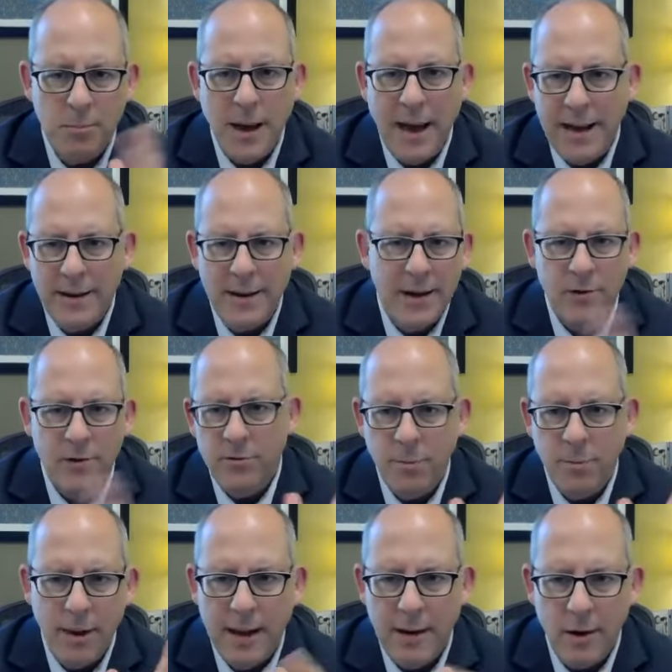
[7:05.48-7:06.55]
bad kids from
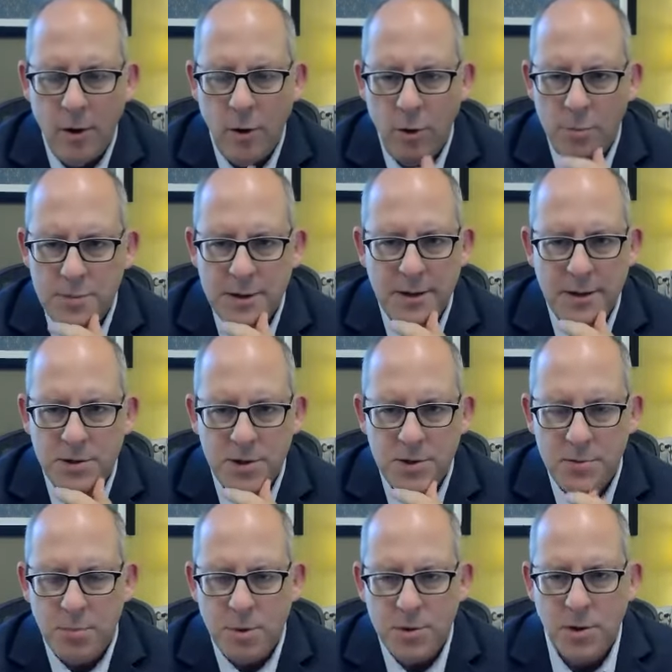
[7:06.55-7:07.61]
bad homes, and it
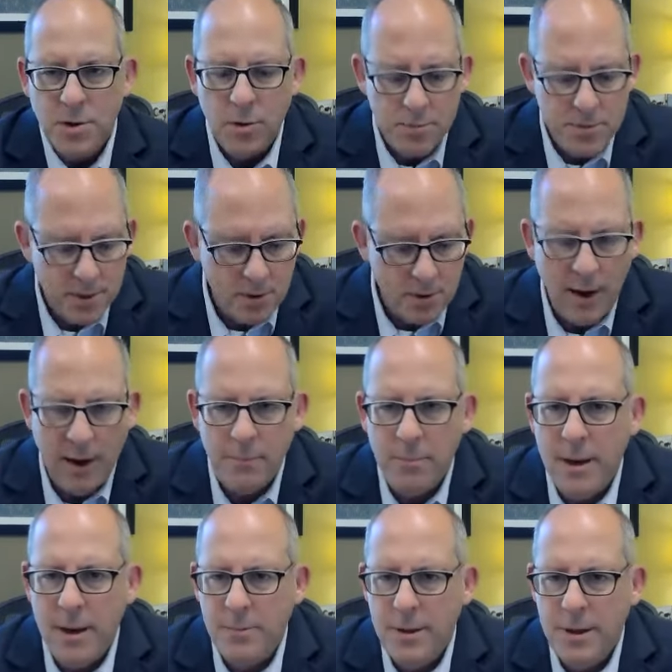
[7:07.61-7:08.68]
just perturbs the crap
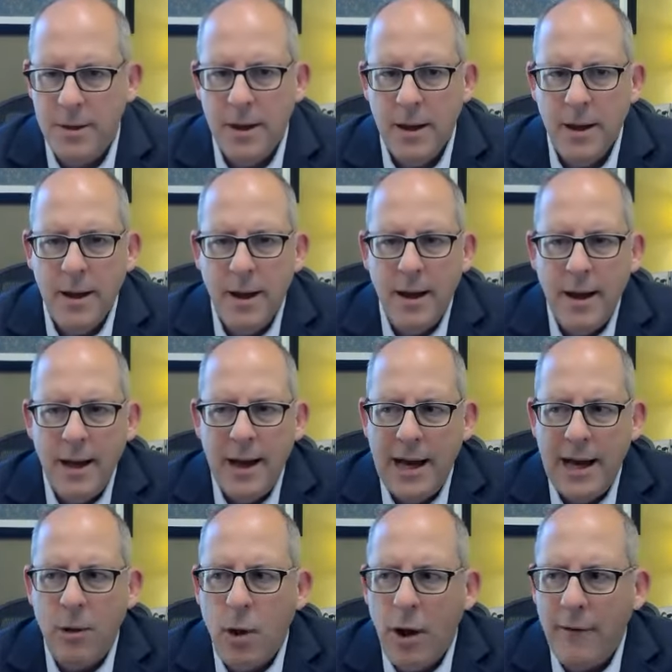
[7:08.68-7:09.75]
out of me. And
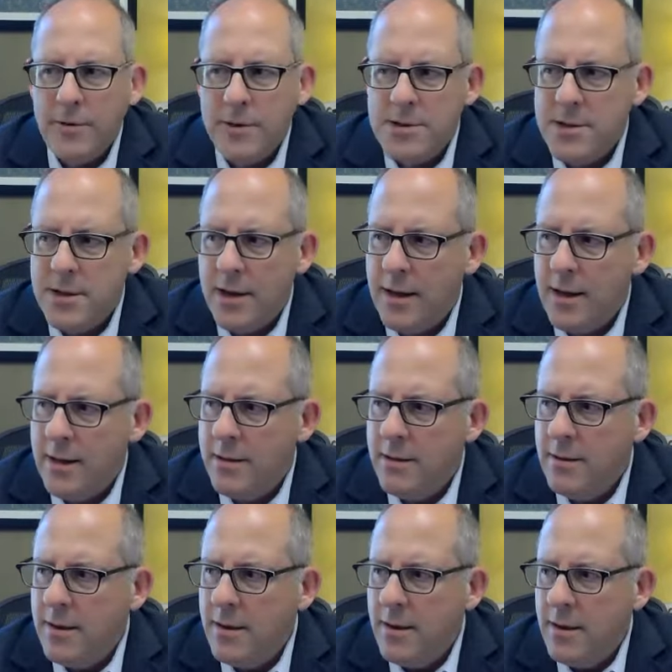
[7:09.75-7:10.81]
I'll often say,
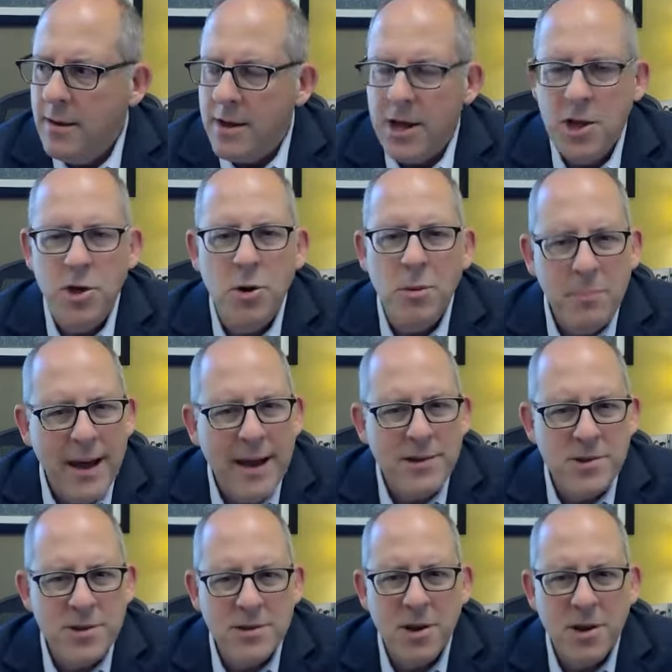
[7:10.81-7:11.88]
can you
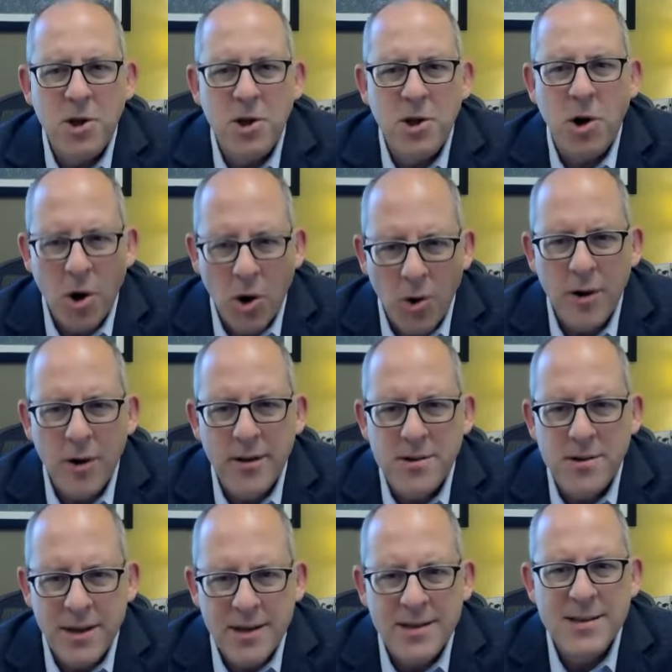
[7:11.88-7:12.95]
imagine the courage
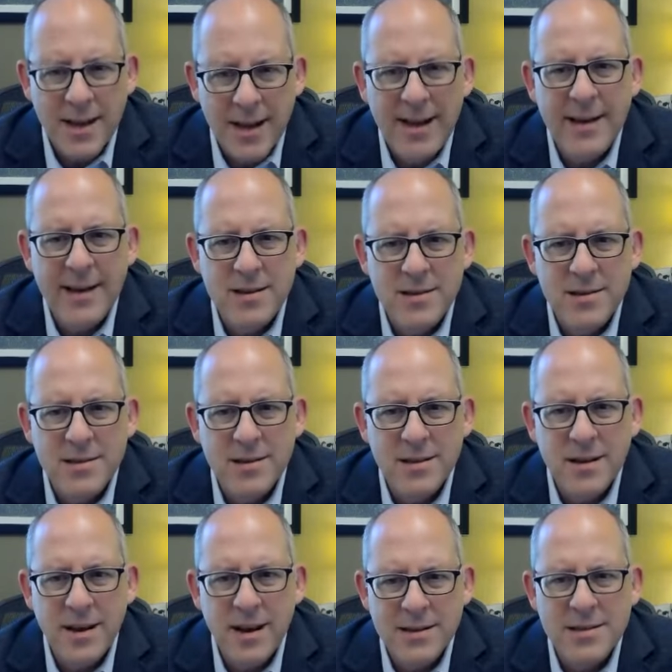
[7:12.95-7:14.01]
it takes
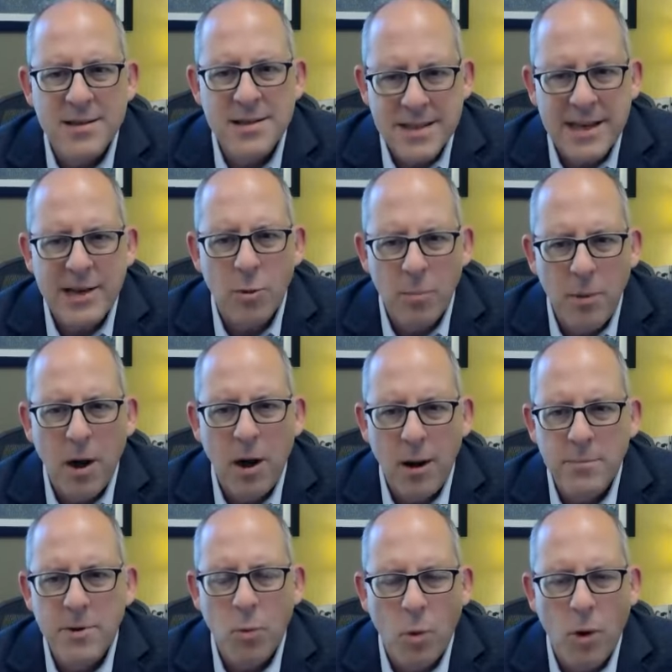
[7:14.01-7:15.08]
as a single mom
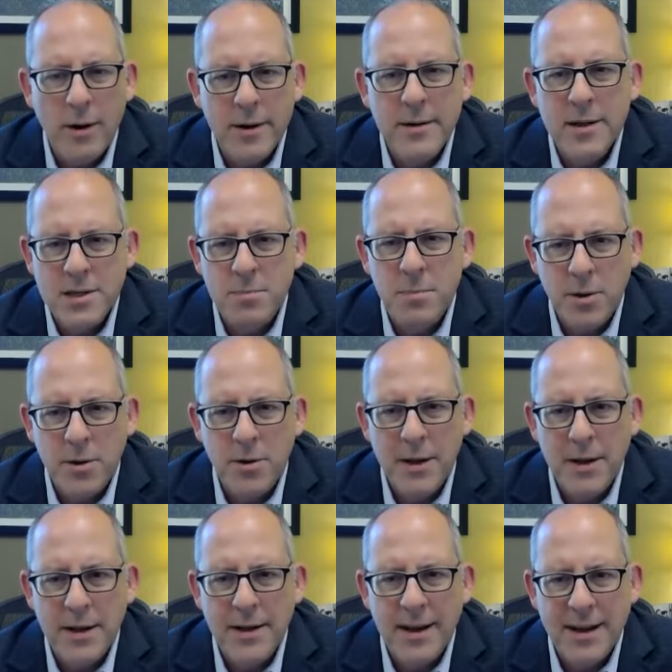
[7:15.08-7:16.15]
to walk in this
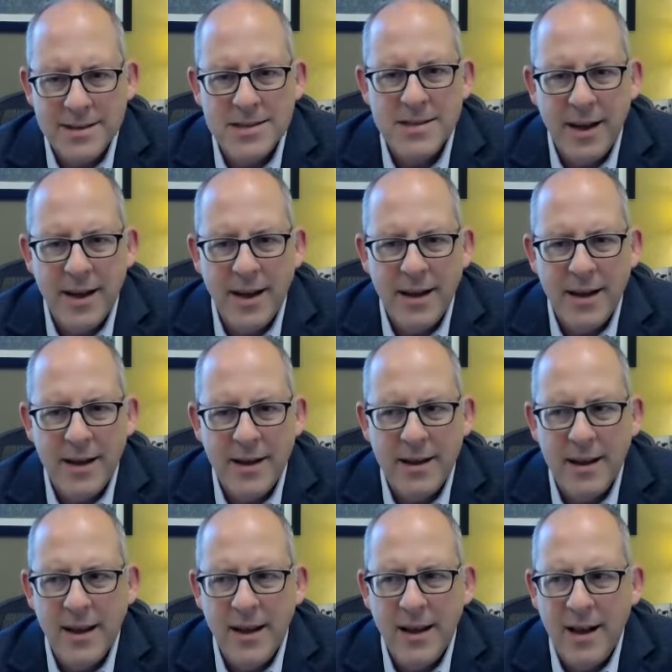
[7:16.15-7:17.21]
building and say,
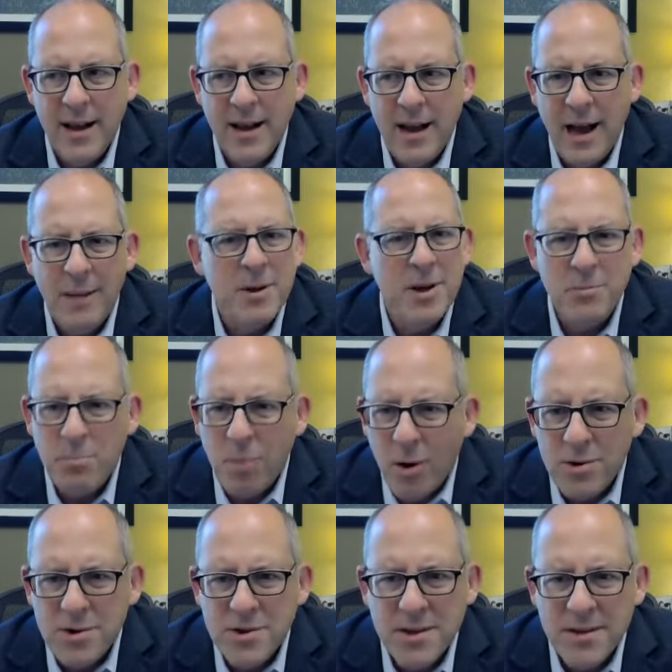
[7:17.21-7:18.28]
I'm a good
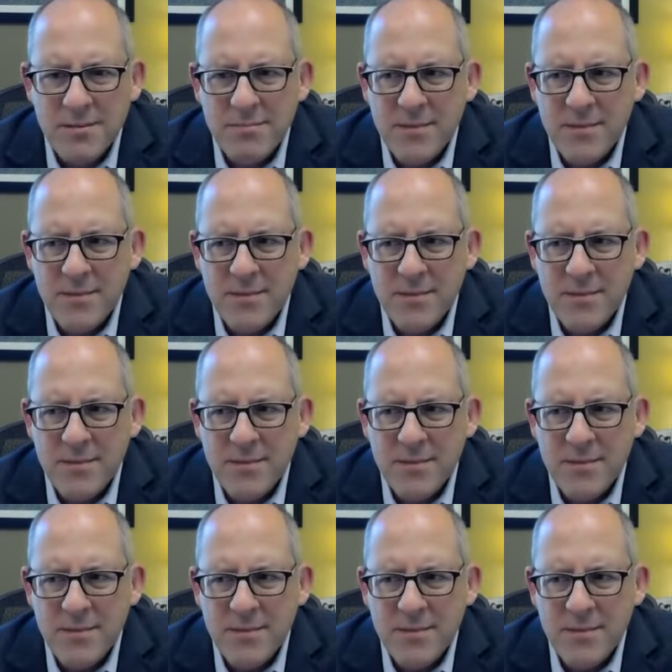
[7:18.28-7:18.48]
person,